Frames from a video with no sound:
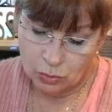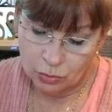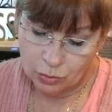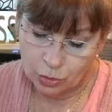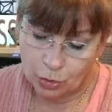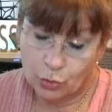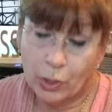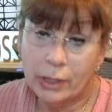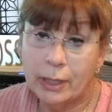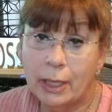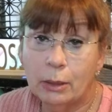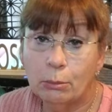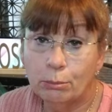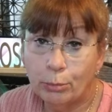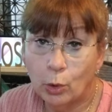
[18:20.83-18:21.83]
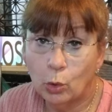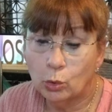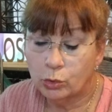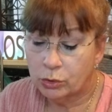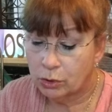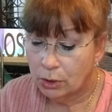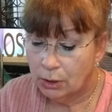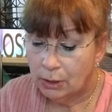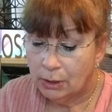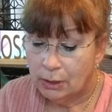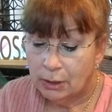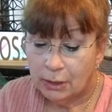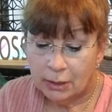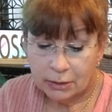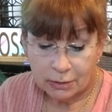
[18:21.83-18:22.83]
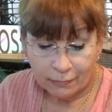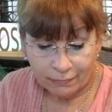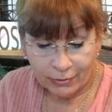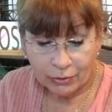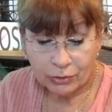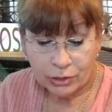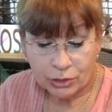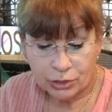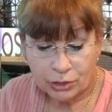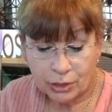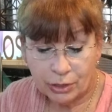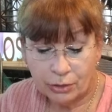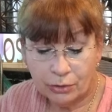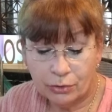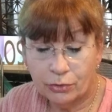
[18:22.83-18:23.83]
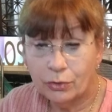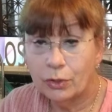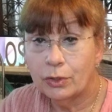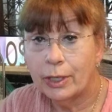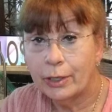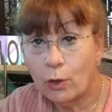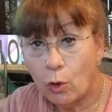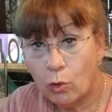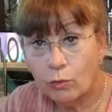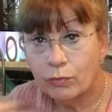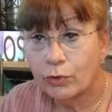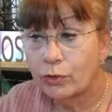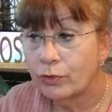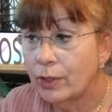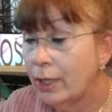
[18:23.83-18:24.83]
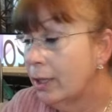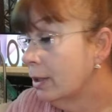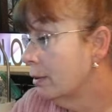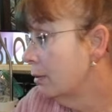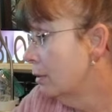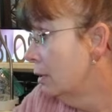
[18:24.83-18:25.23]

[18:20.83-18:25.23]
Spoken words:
Strut and Bolt. It's a very sheer, like, over thing.